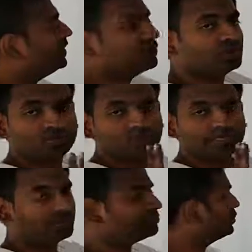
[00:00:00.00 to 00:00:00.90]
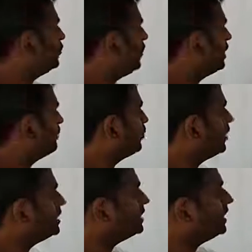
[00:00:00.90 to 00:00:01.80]
into two types. One,
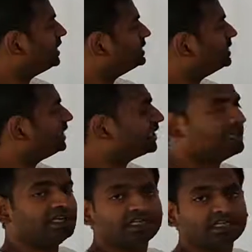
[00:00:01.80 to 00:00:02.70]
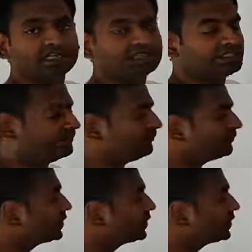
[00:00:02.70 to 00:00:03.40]
potential energy and kinetic energy.